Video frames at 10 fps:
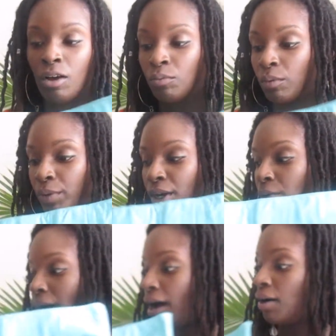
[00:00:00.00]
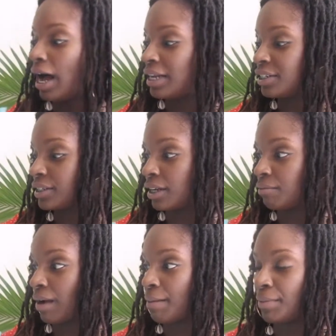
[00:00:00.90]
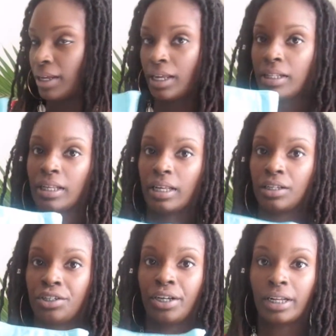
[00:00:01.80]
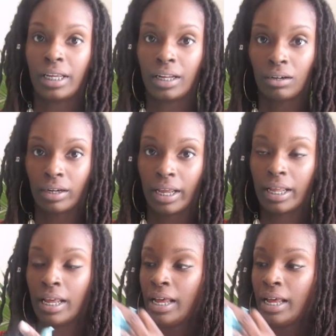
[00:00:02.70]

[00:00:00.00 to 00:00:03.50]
When we go out, I just unwrap it and then she can eat on it.